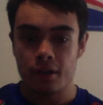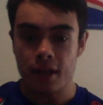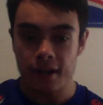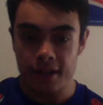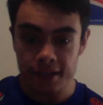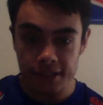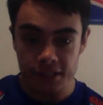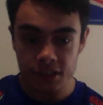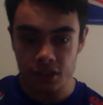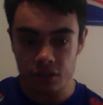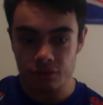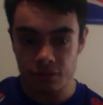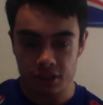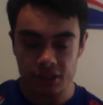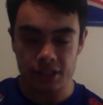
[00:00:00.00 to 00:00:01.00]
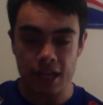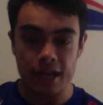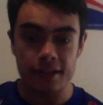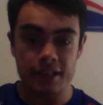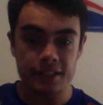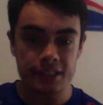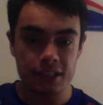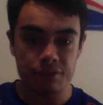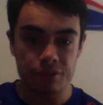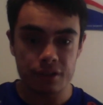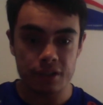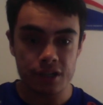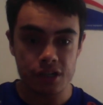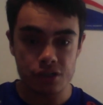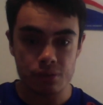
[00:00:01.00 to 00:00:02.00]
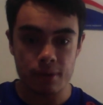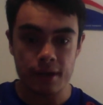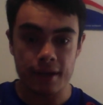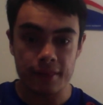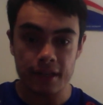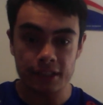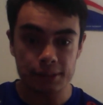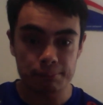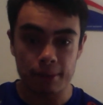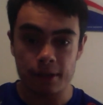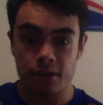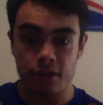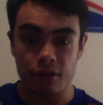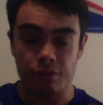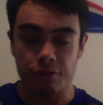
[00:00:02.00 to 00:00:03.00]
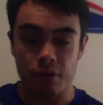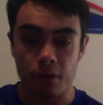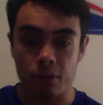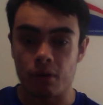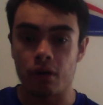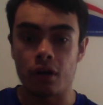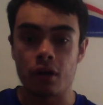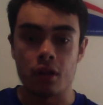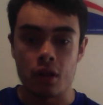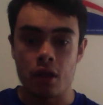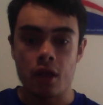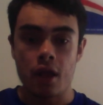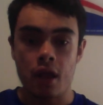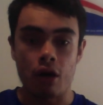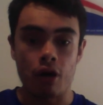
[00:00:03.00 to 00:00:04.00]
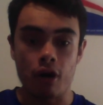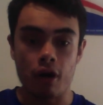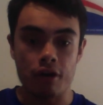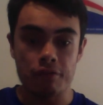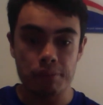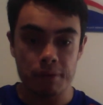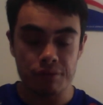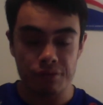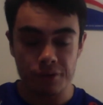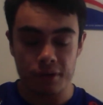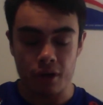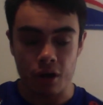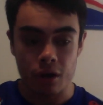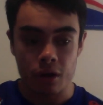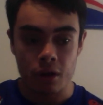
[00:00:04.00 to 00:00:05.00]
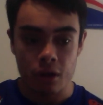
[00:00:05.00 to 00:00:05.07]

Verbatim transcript: that he deserves to stay in at seventeen next week, and that's Bunty Afoa. I've been very